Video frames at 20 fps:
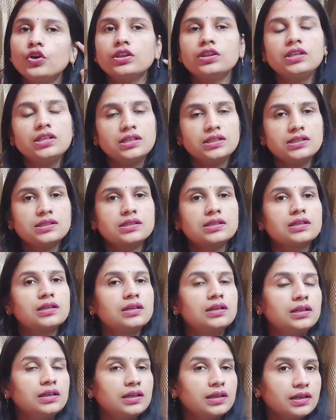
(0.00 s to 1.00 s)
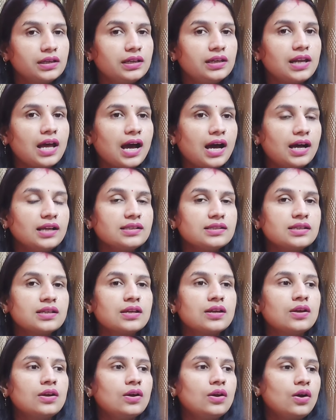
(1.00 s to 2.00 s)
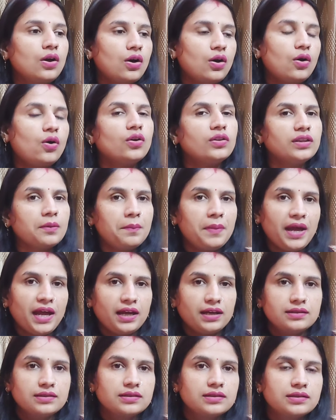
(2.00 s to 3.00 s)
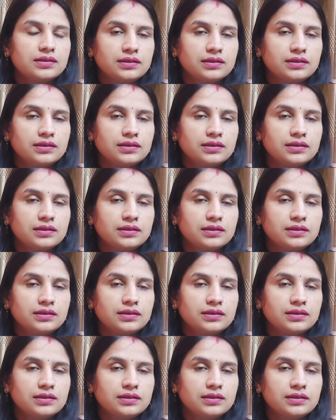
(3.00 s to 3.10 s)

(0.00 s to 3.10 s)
this glass on the bed.